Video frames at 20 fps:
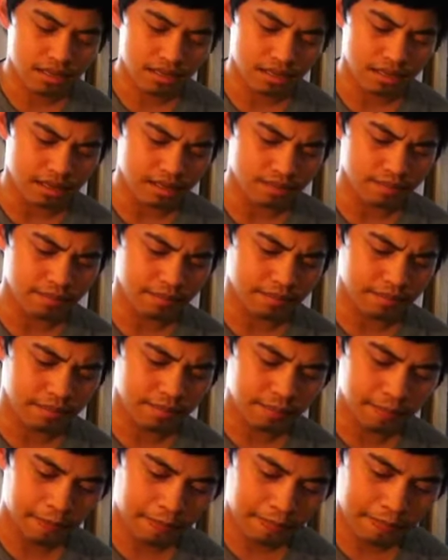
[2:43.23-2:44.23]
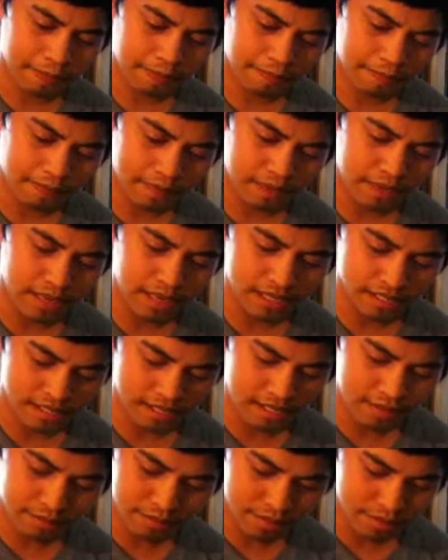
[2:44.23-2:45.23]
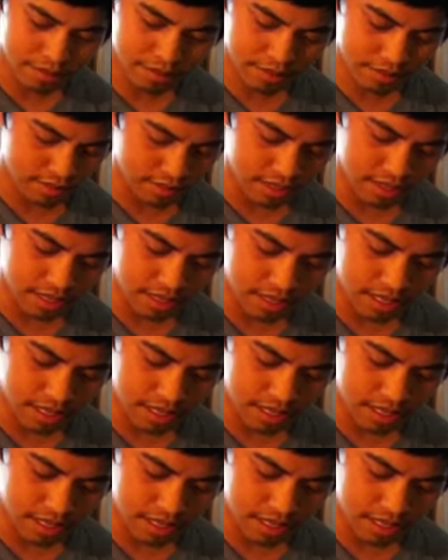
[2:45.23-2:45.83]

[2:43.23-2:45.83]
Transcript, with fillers: Um, and it's come through a